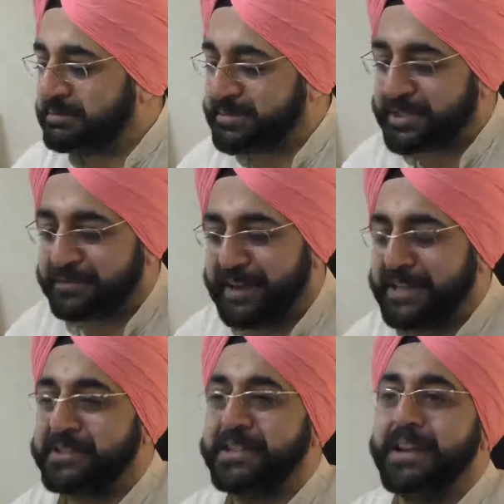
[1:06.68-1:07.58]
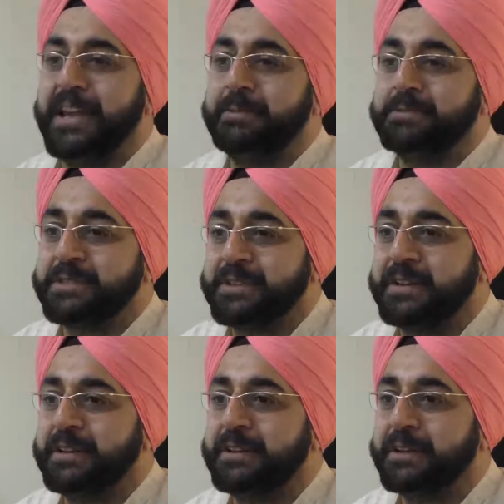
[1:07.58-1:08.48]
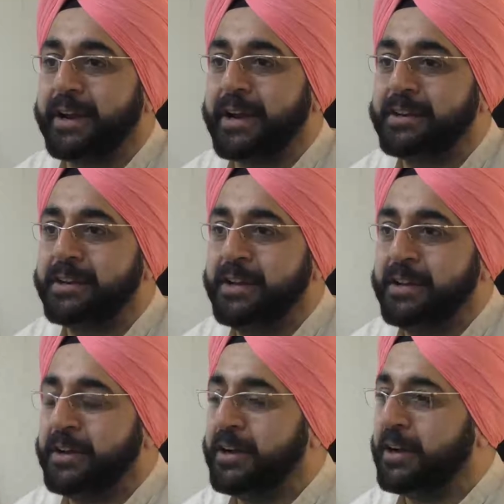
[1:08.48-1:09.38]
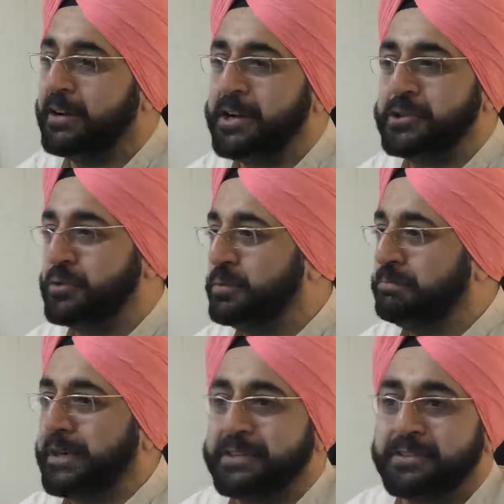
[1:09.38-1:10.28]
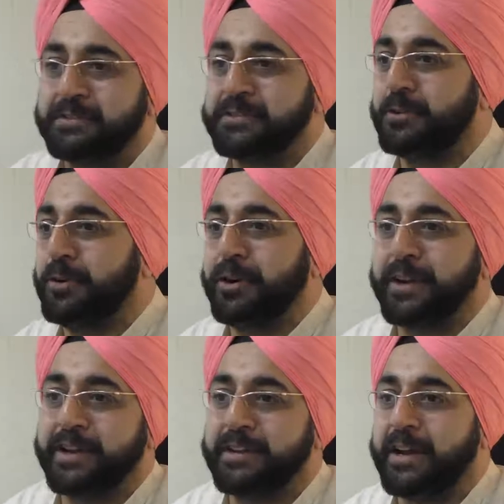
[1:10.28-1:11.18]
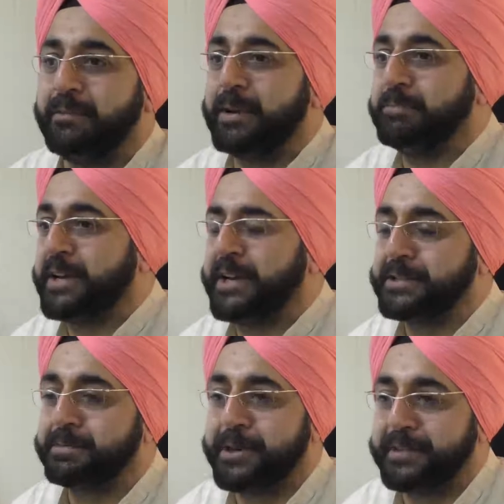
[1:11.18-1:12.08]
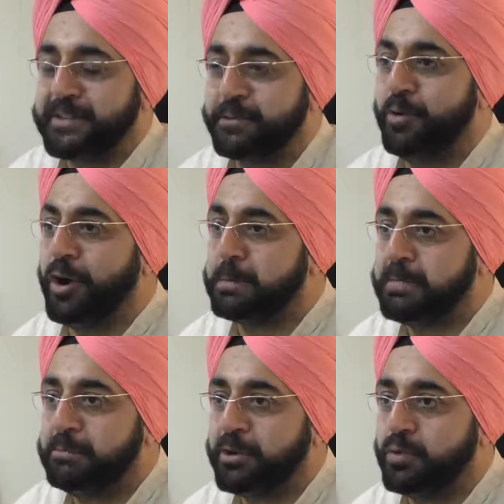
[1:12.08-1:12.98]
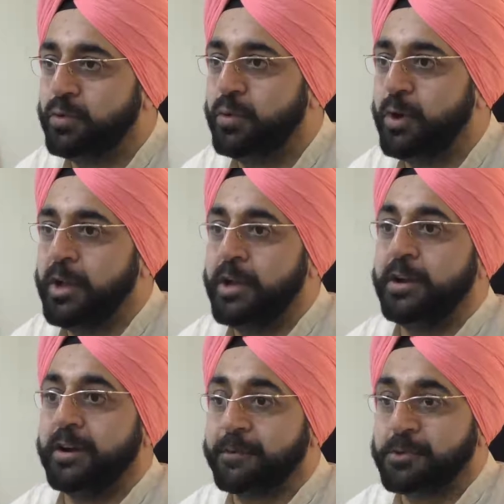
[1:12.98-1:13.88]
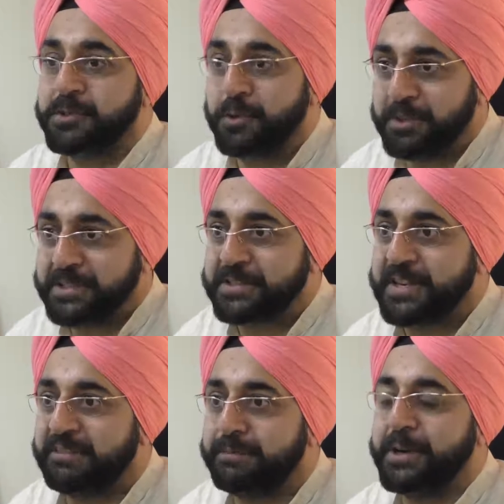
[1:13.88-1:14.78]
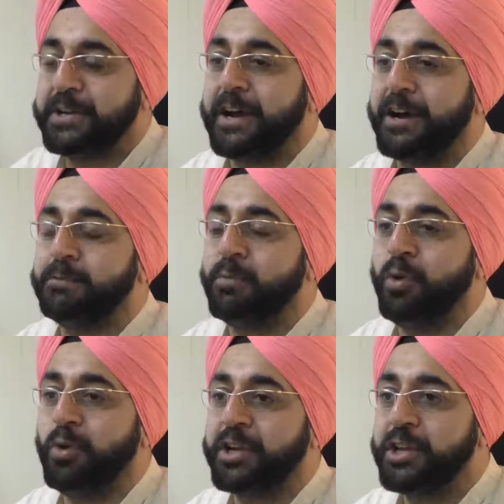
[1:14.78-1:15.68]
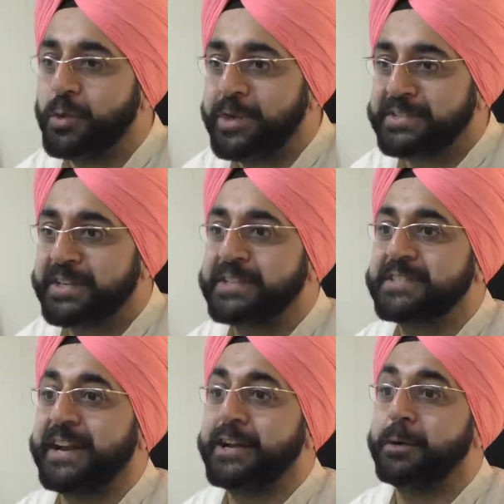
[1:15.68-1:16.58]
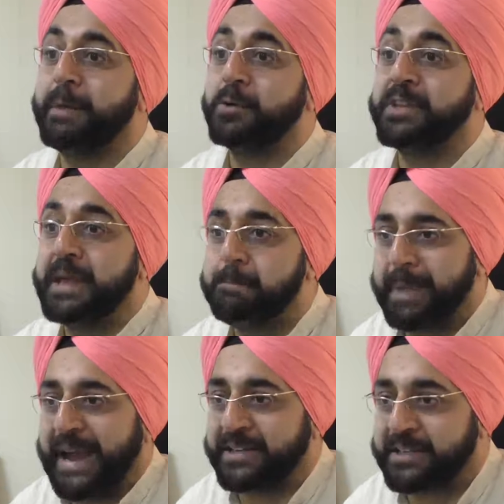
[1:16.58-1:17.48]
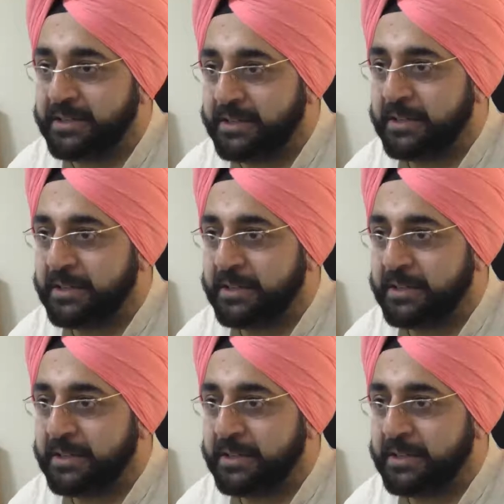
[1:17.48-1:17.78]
just fancy names, right? Hadoop and so on, and I'm an expert in this. We want people who, of course, know this stuff, but are more curious and excited about the impact,